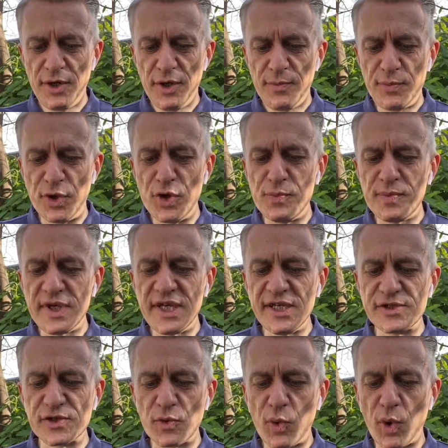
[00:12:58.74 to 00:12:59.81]
Put me
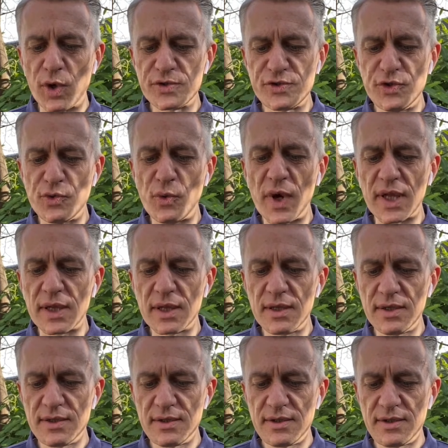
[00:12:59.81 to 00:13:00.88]
to what you will.
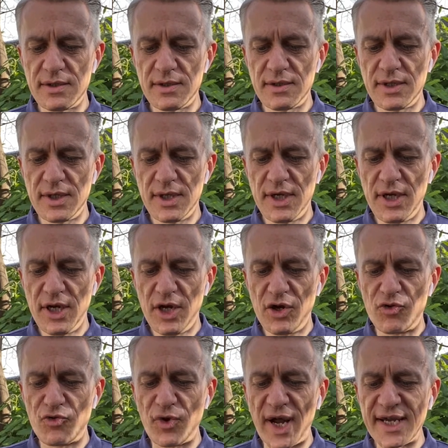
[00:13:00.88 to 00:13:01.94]

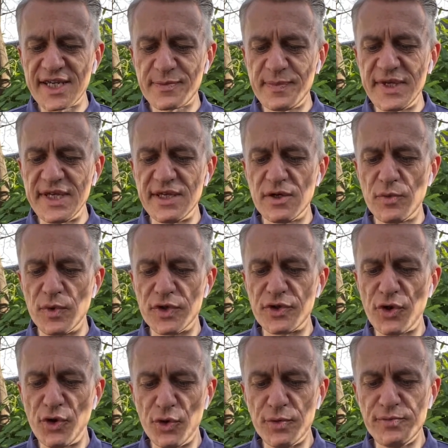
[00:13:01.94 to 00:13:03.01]
Rank me with
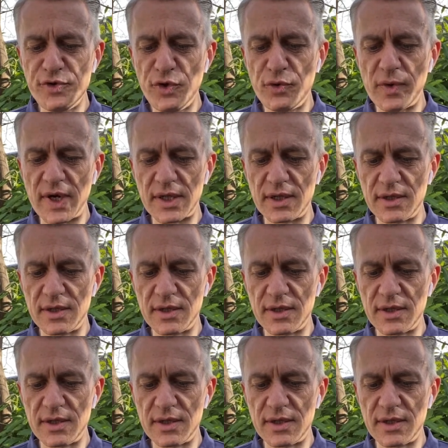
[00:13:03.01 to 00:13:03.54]
whom you will.